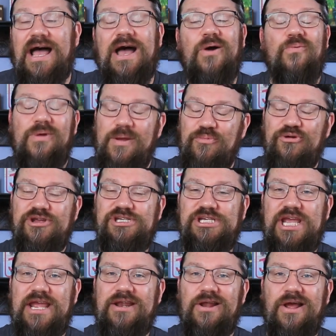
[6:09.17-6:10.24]
We
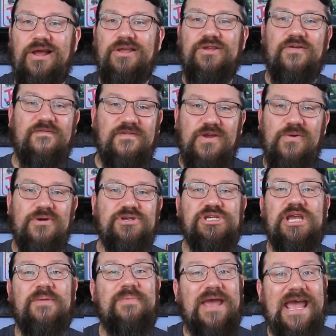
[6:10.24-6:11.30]
appreciate your
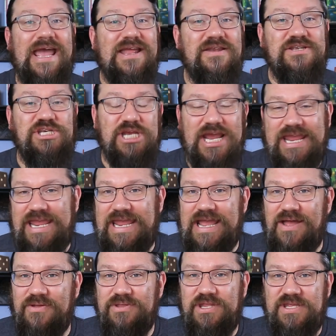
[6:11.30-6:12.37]
viewership and checking
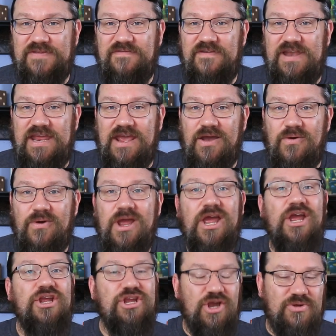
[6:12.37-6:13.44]
out this video.
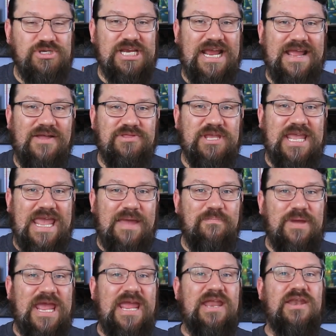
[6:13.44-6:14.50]
Go check out the
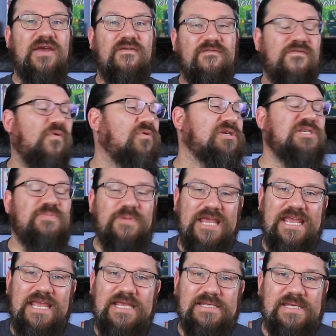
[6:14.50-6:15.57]
campaign for
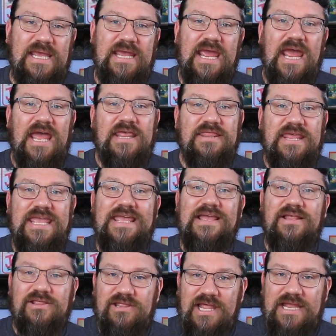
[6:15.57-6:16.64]
Speakeasy. The
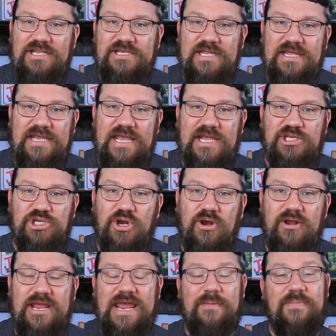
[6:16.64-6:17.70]
link to the
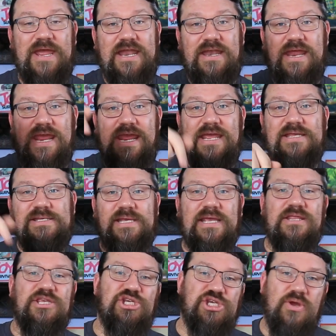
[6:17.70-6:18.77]
Kickstarter campaign is in
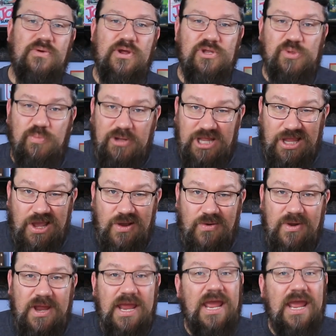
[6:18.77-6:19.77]
the show notes below.